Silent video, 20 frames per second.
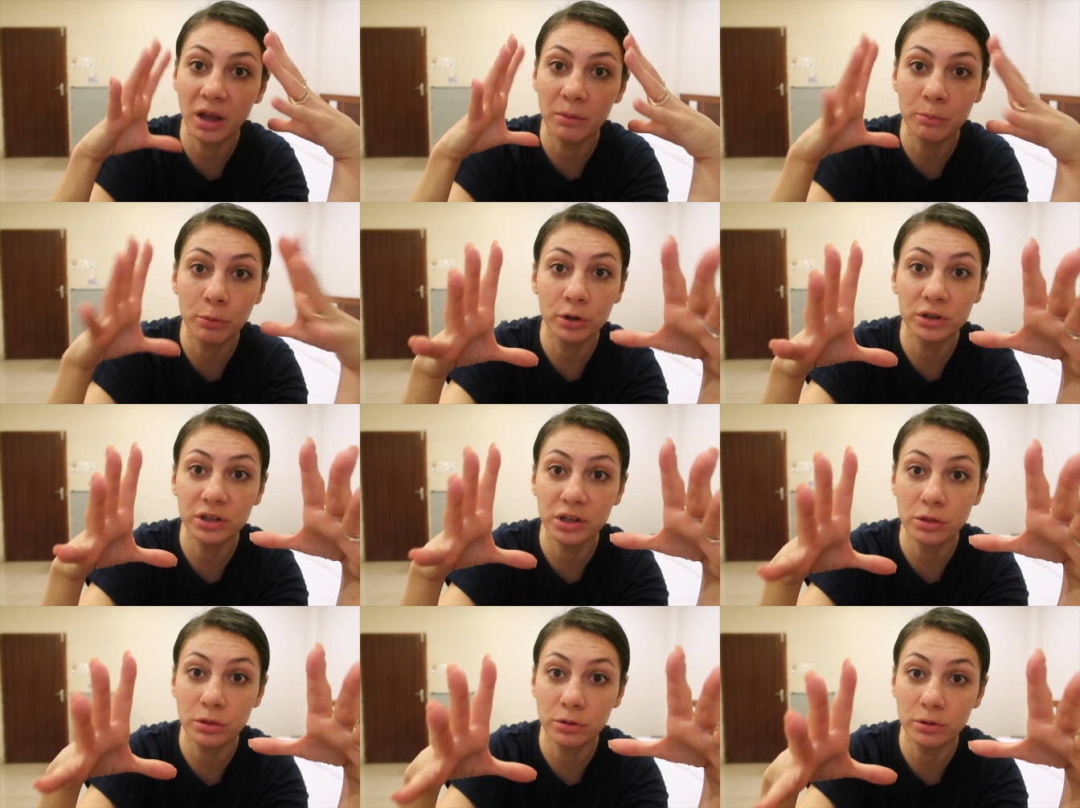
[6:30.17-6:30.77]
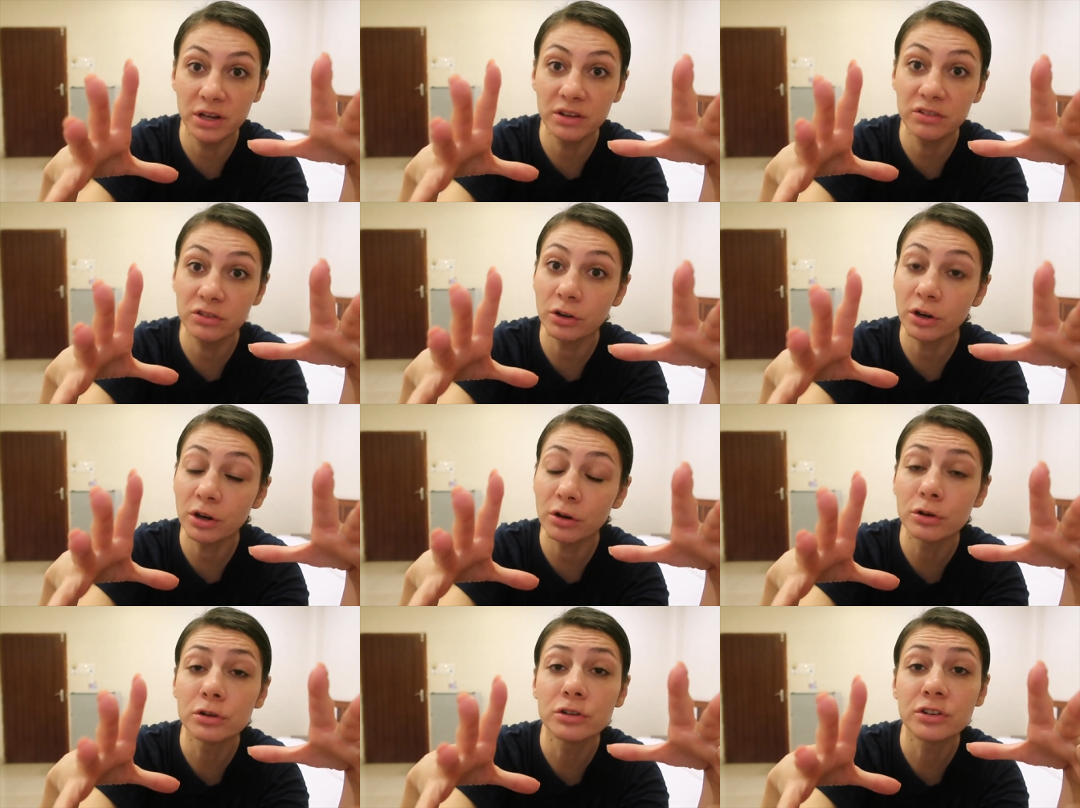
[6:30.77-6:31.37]
I booked a
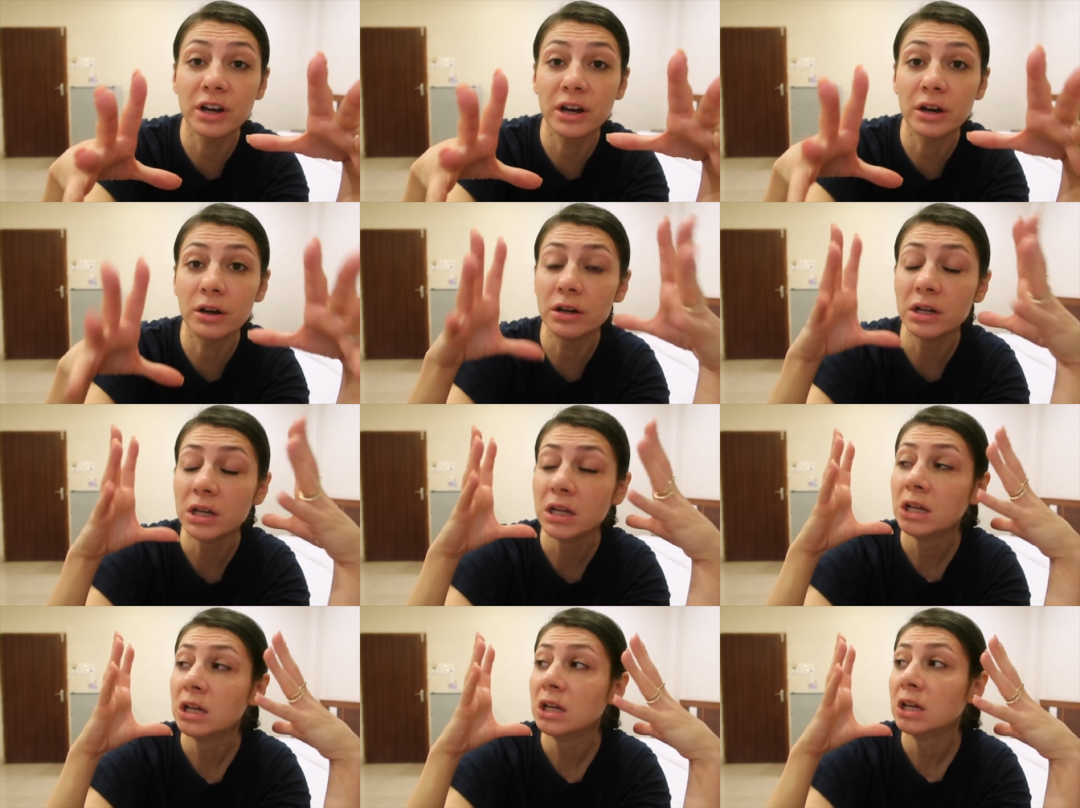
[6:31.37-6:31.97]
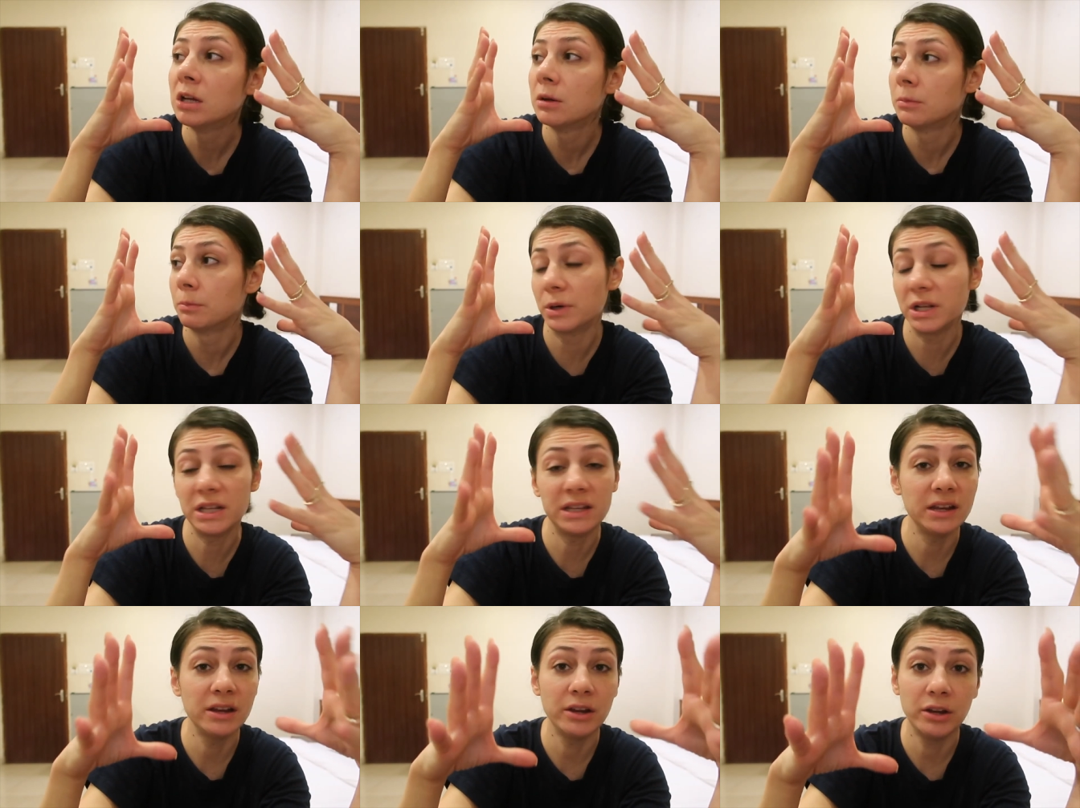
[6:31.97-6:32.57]
three-star hotel,
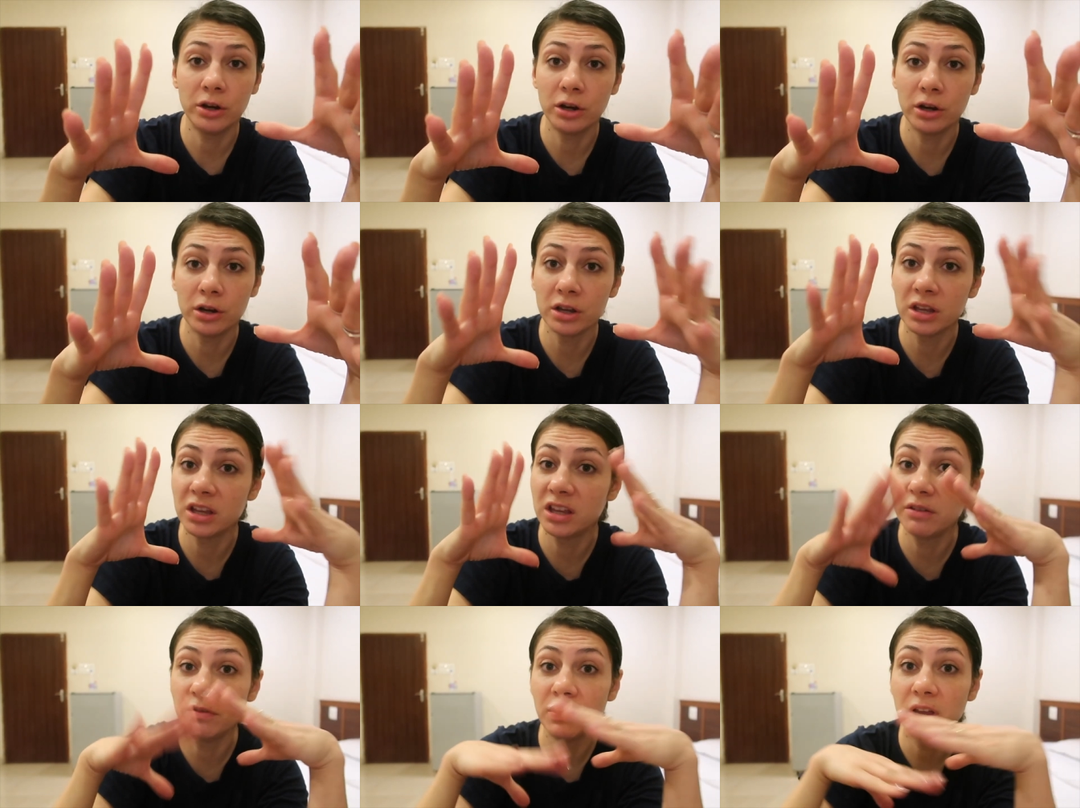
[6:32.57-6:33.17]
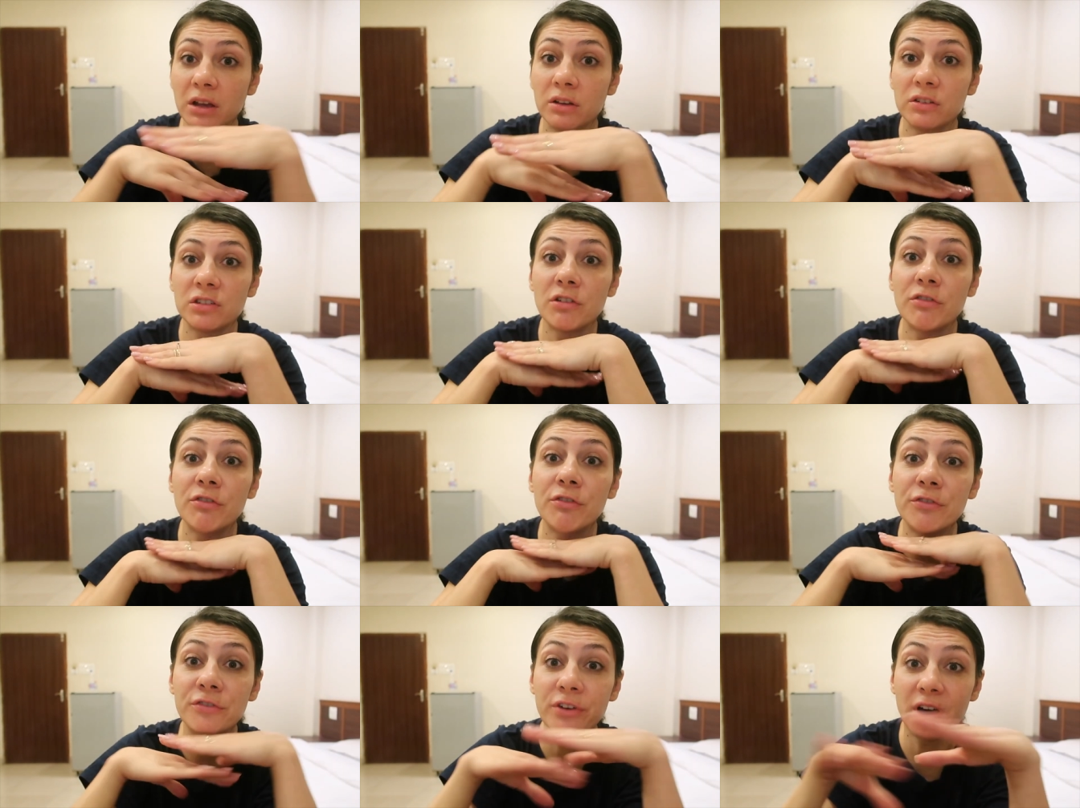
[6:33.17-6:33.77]
but they are giving us
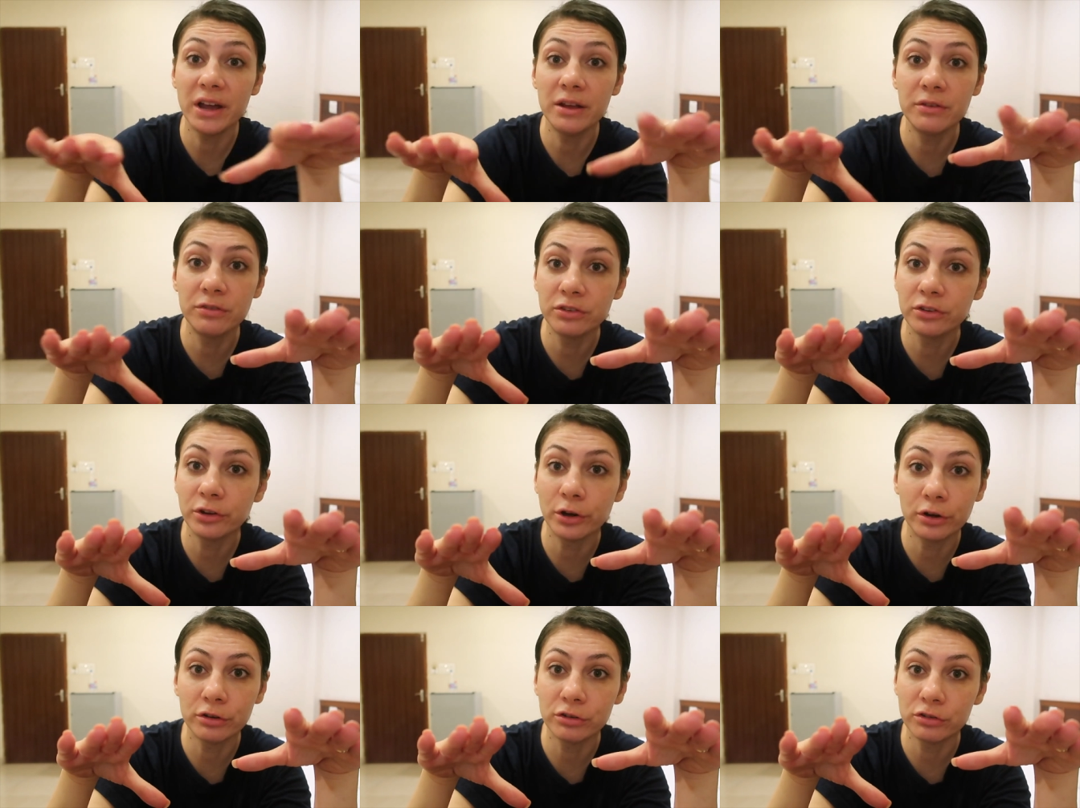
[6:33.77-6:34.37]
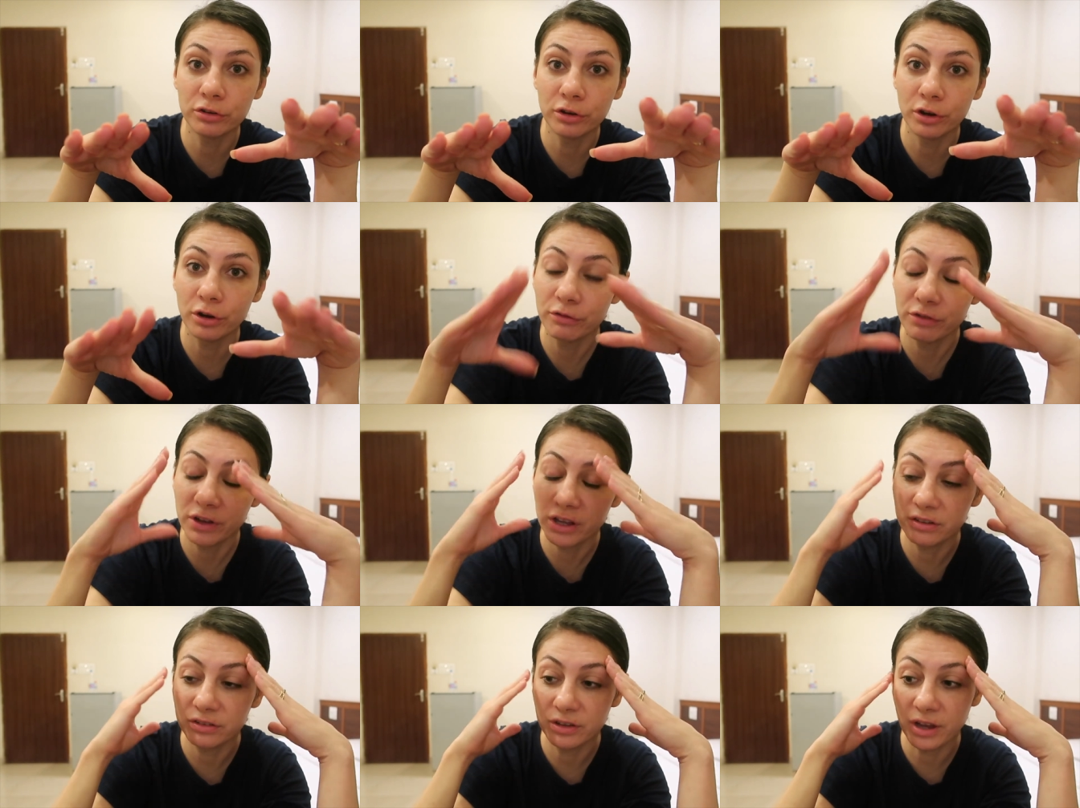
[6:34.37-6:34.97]
a five-star
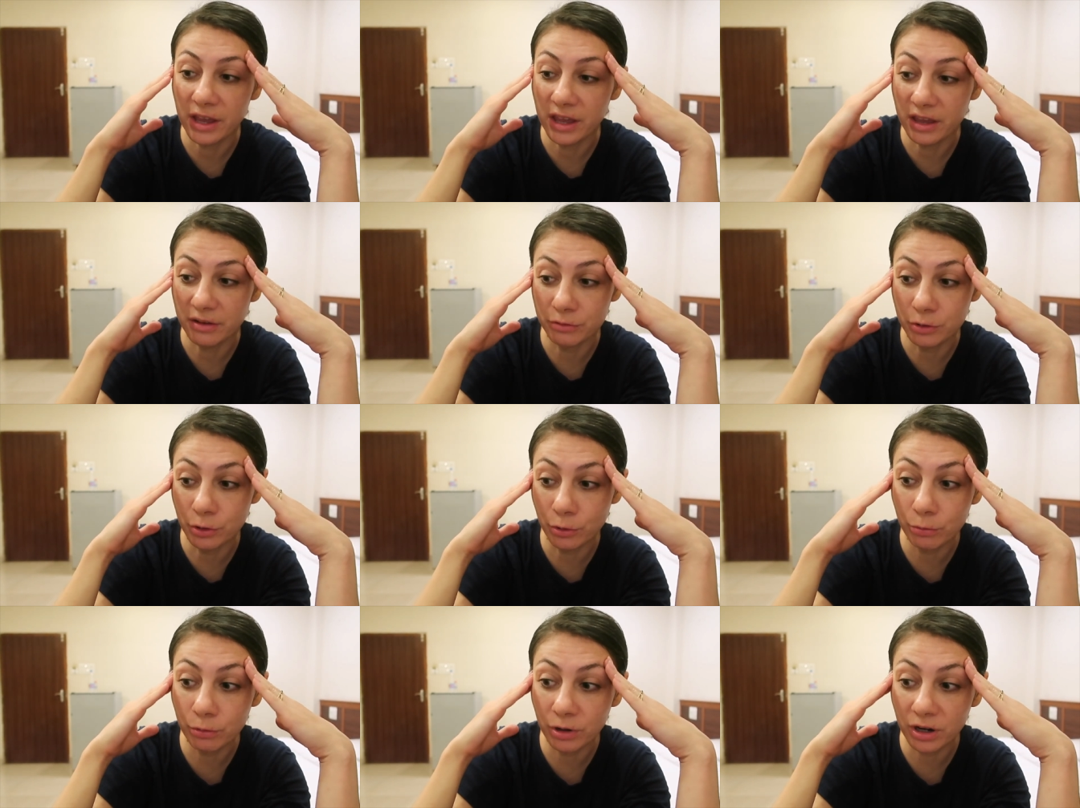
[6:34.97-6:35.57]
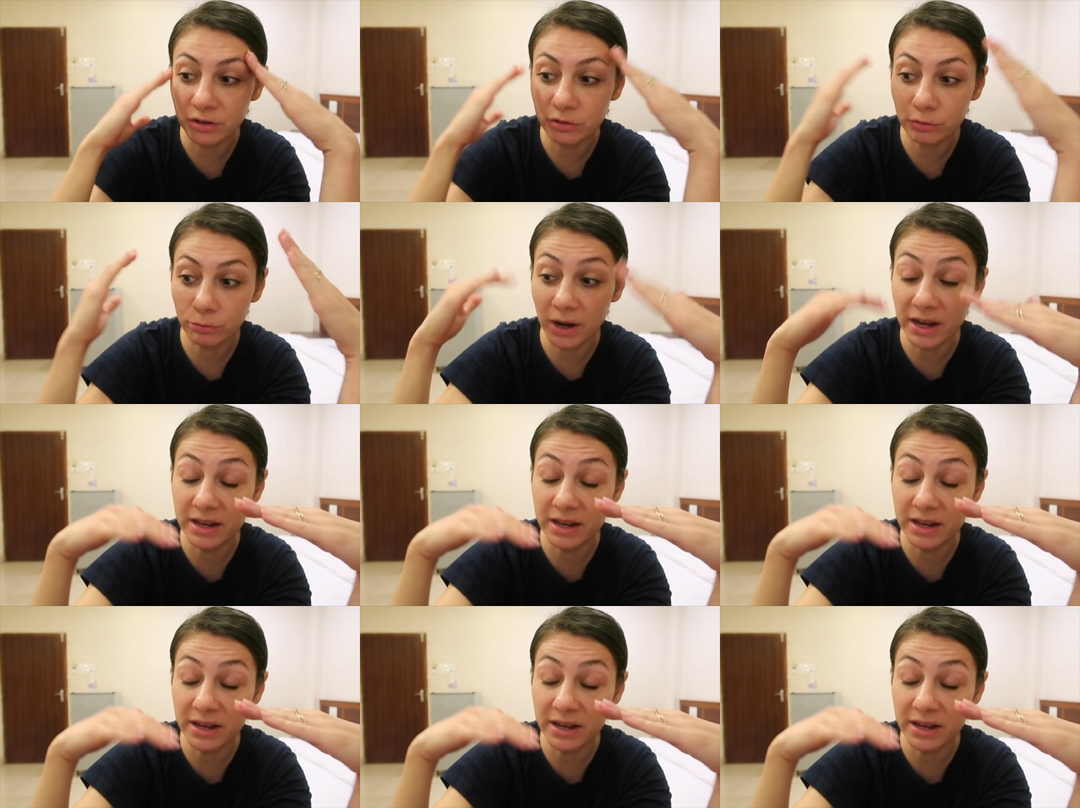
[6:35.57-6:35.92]
service. I have no words.